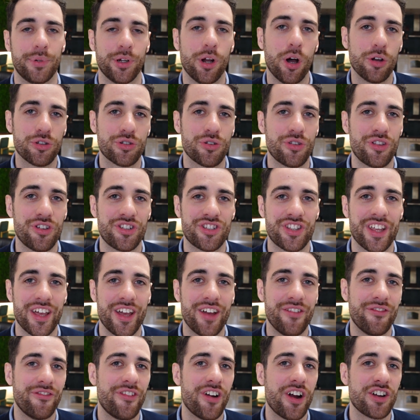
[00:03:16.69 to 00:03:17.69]
but also there's the
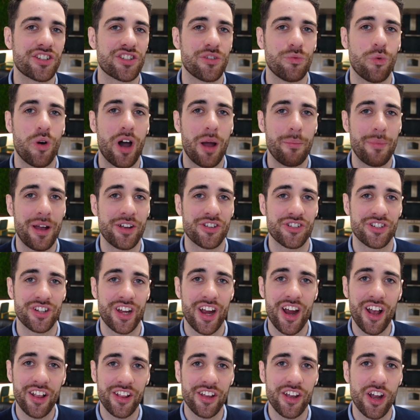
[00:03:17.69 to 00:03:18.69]
inverse of what I mentioned
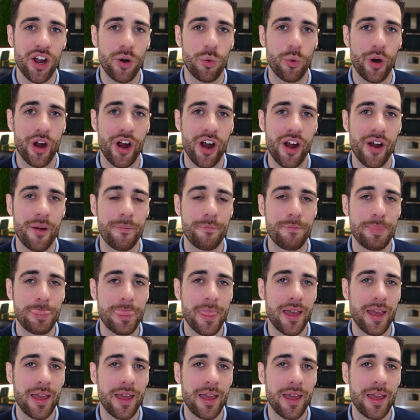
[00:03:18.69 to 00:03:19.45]
earlier, where